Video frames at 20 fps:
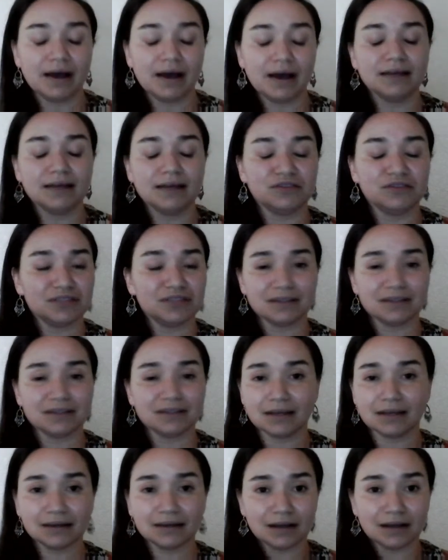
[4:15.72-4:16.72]
is just
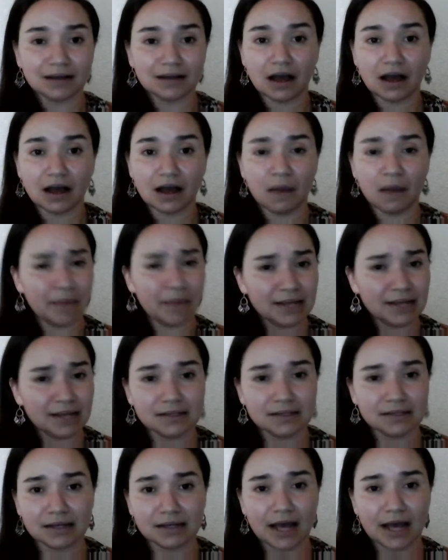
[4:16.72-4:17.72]

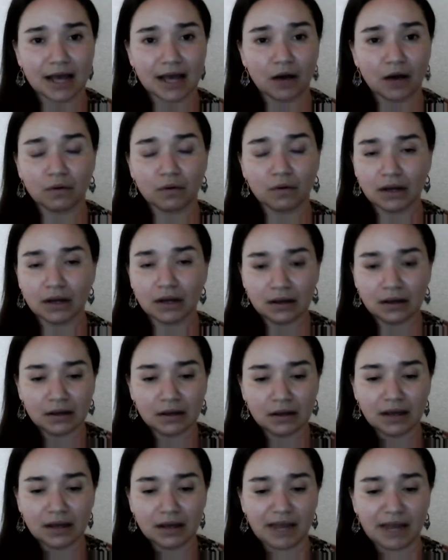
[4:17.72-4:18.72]
amazing how
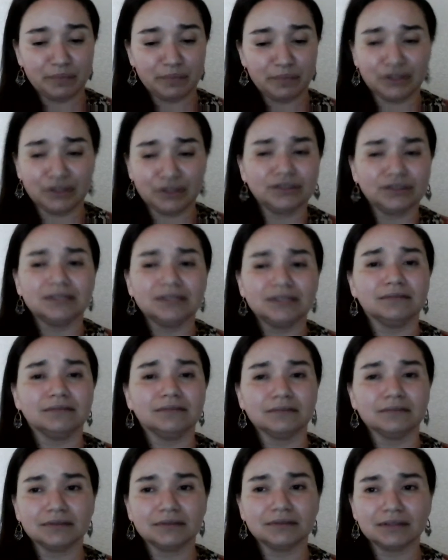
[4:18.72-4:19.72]
a
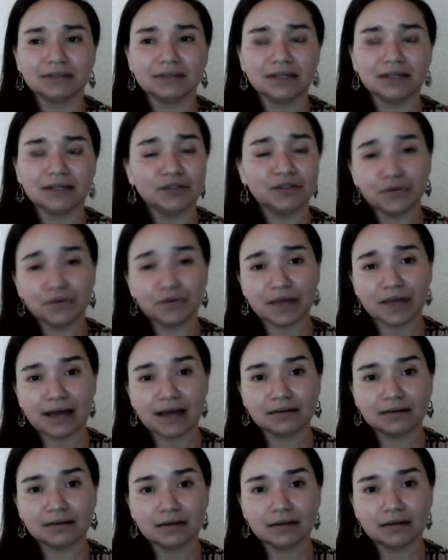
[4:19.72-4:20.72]
person can do that.
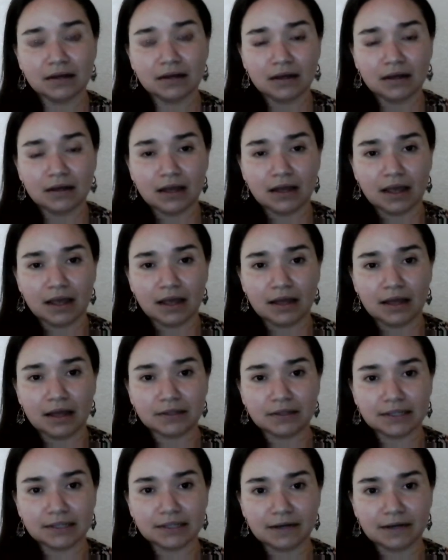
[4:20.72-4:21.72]

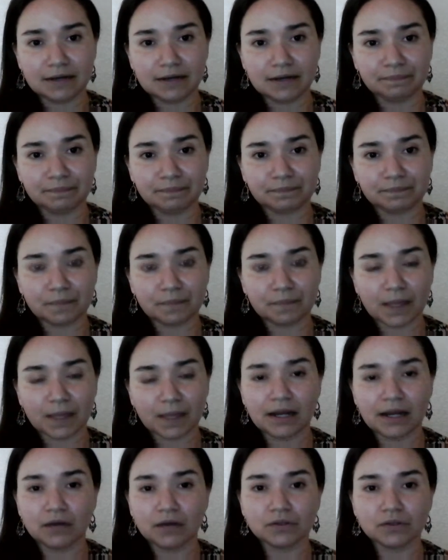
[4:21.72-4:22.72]
And
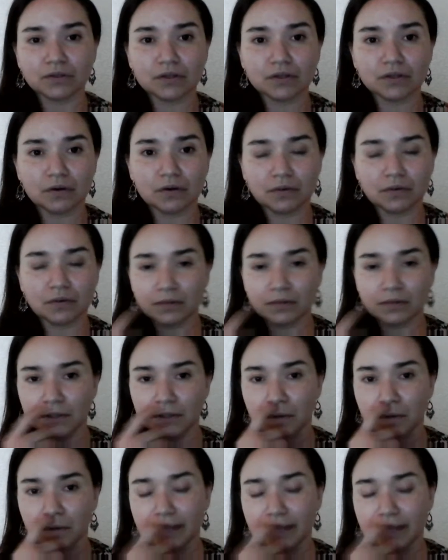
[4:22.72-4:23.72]
I also,
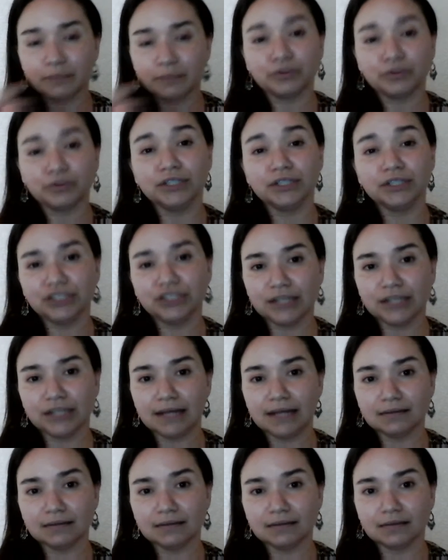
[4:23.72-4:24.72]
I
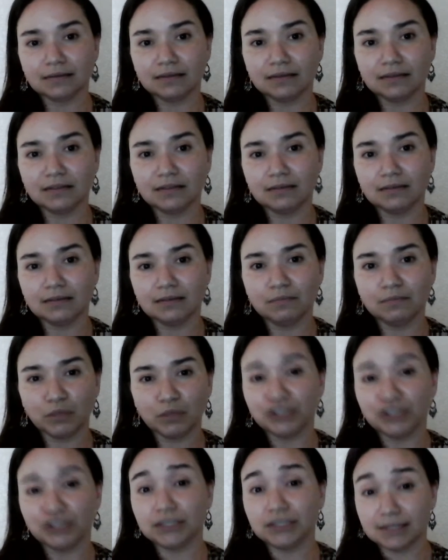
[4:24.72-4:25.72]
appreciate
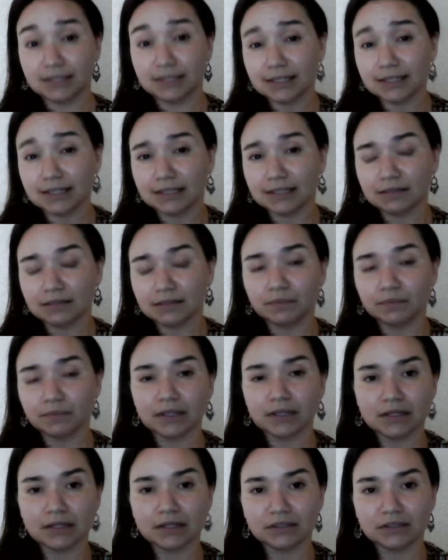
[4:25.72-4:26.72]
what she did,
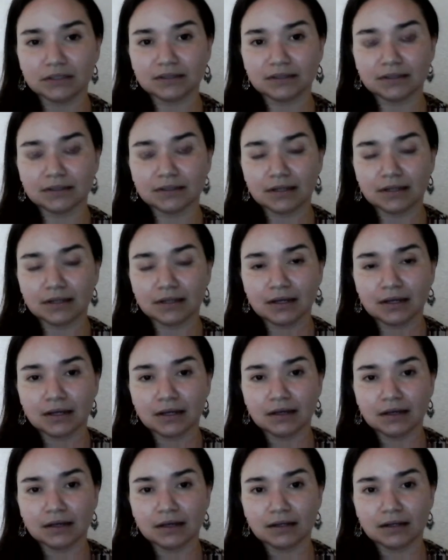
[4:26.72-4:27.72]
because
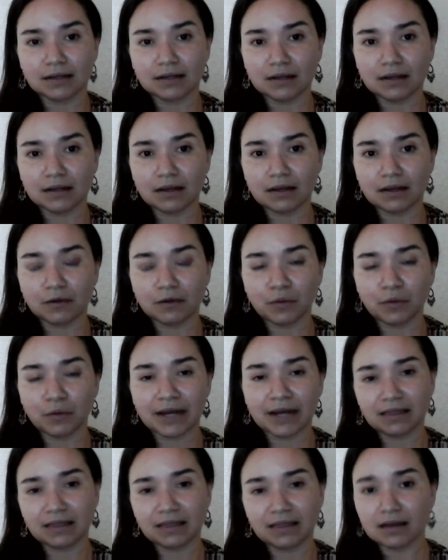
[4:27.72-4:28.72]
when
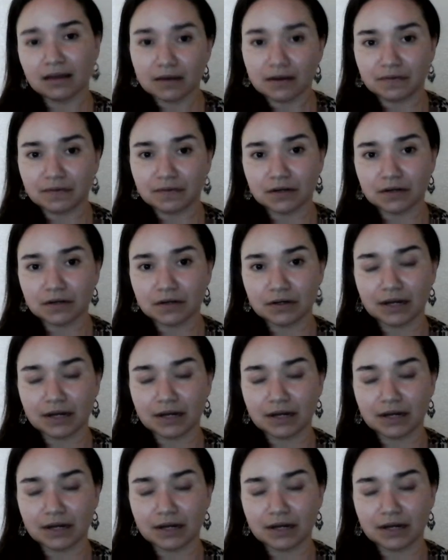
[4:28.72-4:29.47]
I think of her,